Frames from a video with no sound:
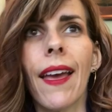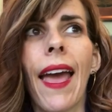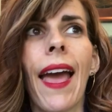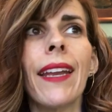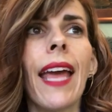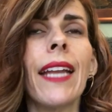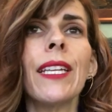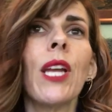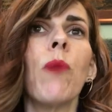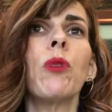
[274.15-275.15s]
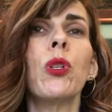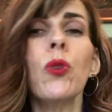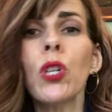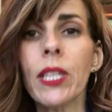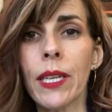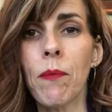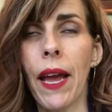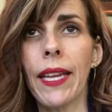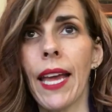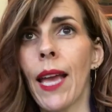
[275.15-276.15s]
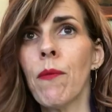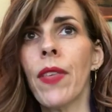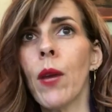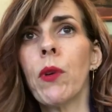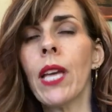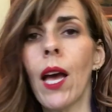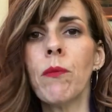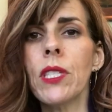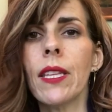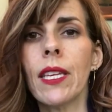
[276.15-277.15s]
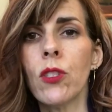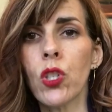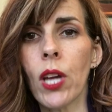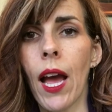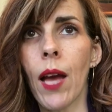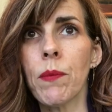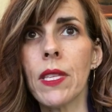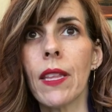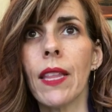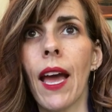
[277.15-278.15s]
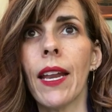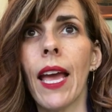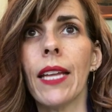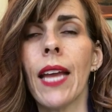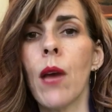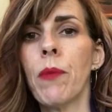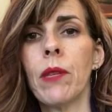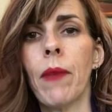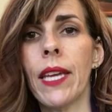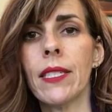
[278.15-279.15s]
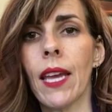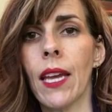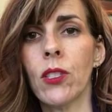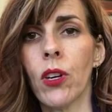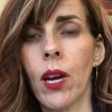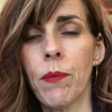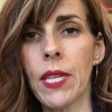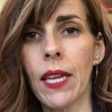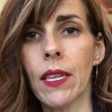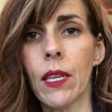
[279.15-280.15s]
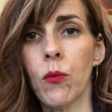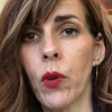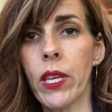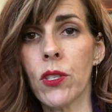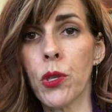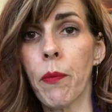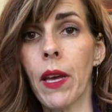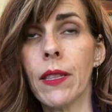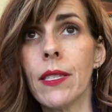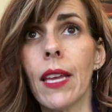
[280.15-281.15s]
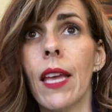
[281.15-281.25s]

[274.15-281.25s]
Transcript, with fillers: and ended up Googling my name, they would come to these shops that had not been maintained or updated in weeks or months.